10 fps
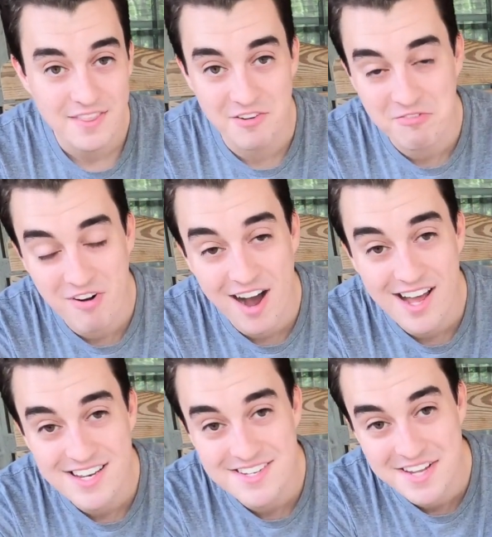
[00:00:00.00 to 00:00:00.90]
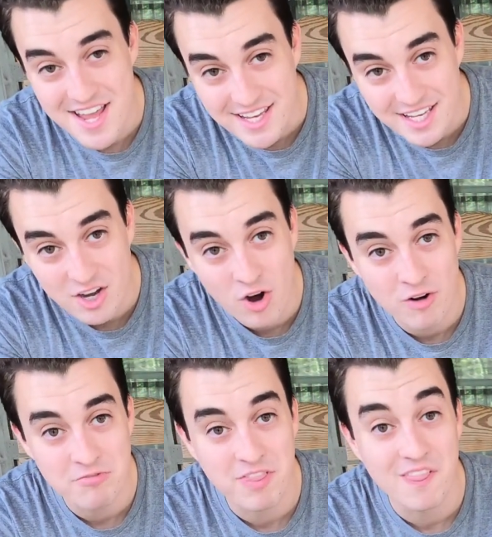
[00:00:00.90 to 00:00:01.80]
The fine is taking
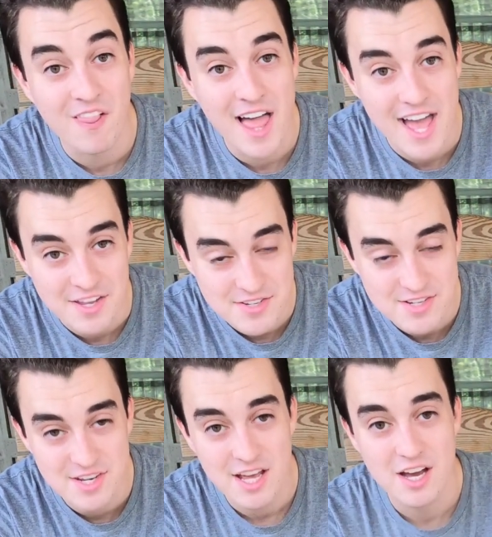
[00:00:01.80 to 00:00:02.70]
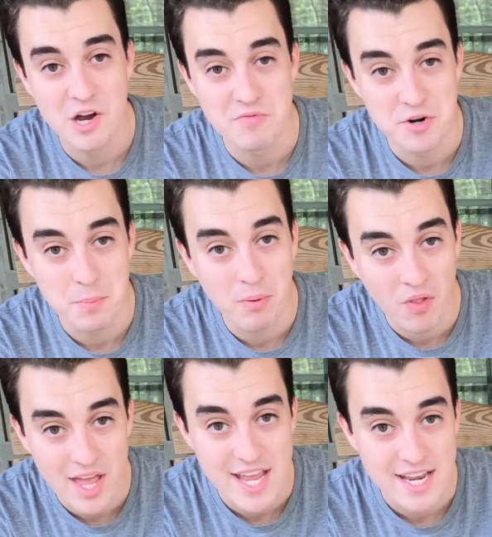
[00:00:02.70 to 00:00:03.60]
off less of your
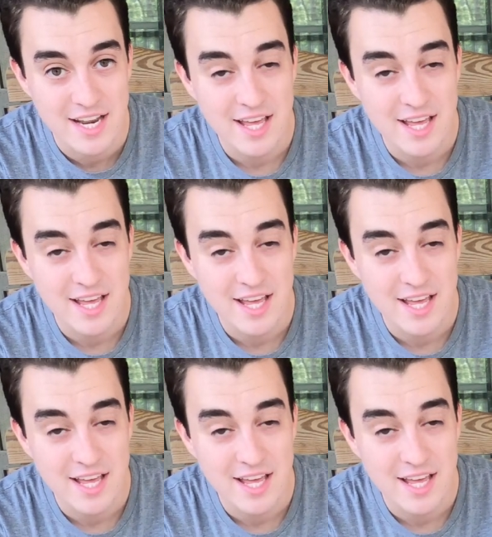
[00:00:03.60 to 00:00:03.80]
blade,